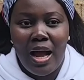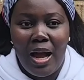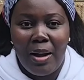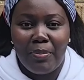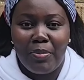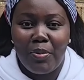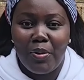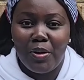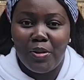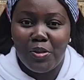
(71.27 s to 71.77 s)

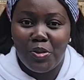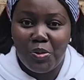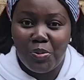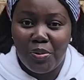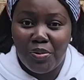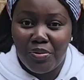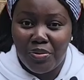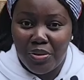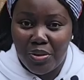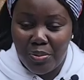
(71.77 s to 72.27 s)
I'm going
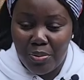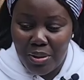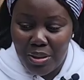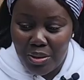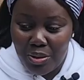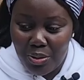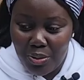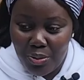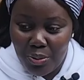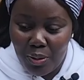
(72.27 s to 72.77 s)
to review
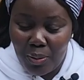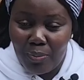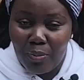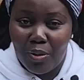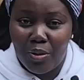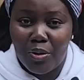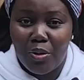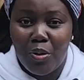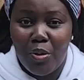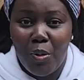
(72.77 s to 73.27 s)
with you.
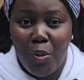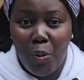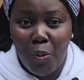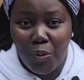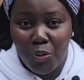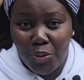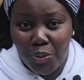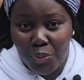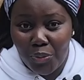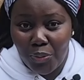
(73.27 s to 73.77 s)
I'm going to
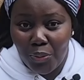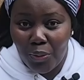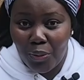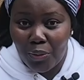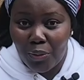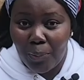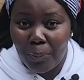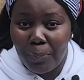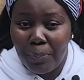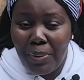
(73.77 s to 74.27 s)
go through
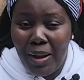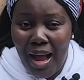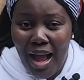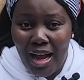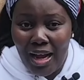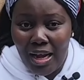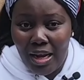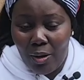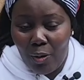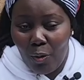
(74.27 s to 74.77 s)
or
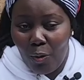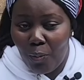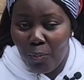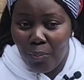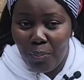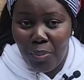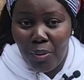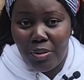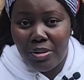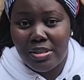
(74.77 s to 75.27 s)
unpack or
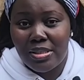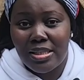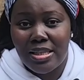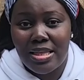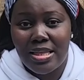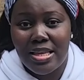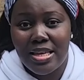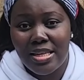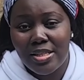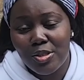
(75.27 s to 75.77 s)
unbox
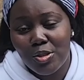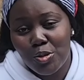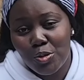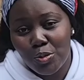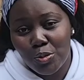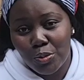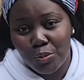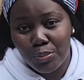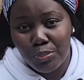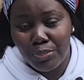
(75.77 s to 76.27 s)
these
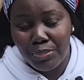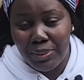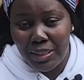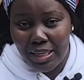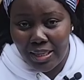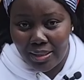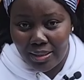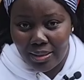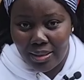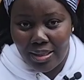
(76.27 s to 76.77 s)
two
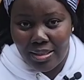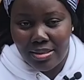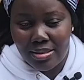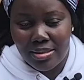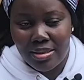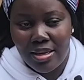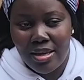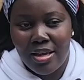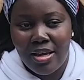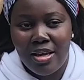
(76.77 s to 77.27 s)

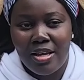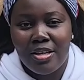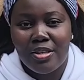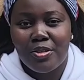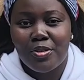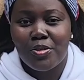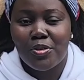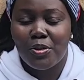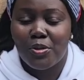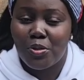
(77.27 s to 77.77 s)
blenders.
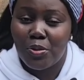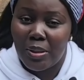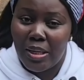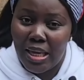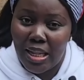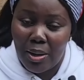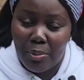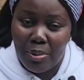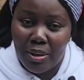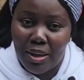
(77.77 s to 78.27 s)
So
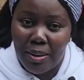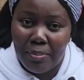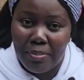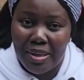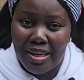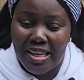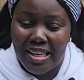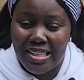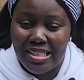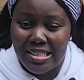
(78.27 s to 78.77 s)
together we
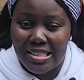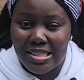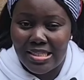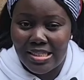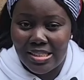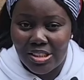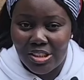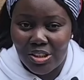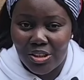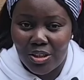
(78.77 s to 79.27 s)
can make a
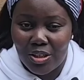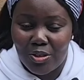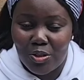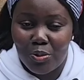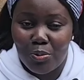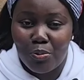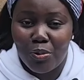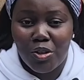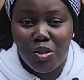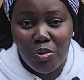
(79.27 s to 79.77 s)
decision
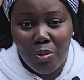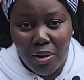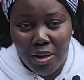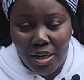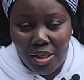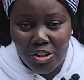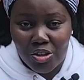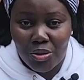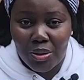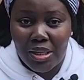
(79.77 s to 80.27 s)
as to which
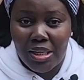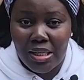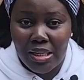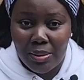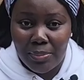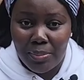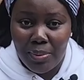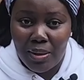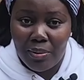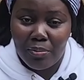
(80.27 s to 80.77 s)
one I should
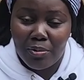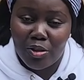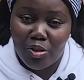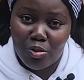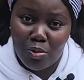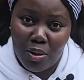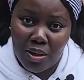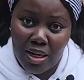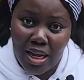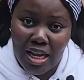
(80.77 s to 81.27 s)
keep and
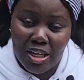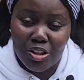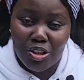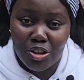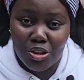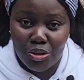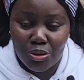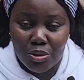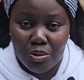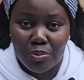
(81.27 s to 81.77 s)
which one I
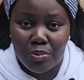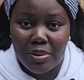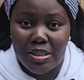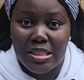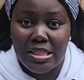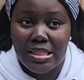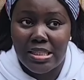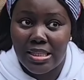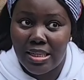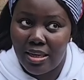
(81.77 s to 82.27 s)
should
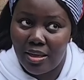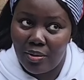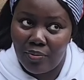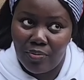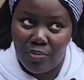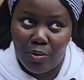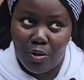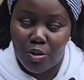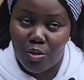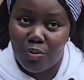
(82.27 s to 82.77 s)
return.
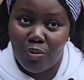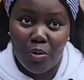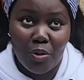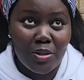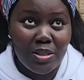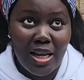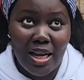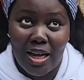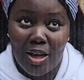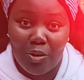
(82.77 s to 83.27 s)
Because of
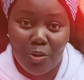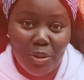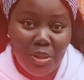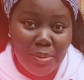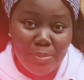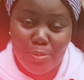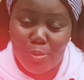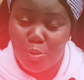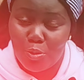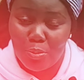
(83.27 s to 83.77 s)
course I
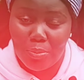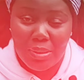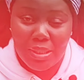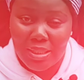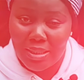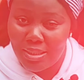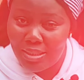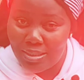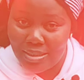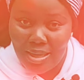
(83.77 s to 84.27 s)
cannot keep two
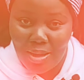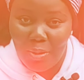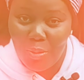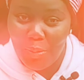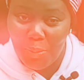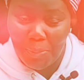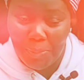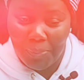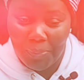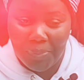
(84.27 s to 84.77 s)
blenders at
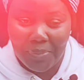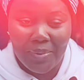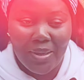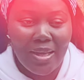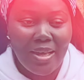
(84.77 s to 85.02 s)
home.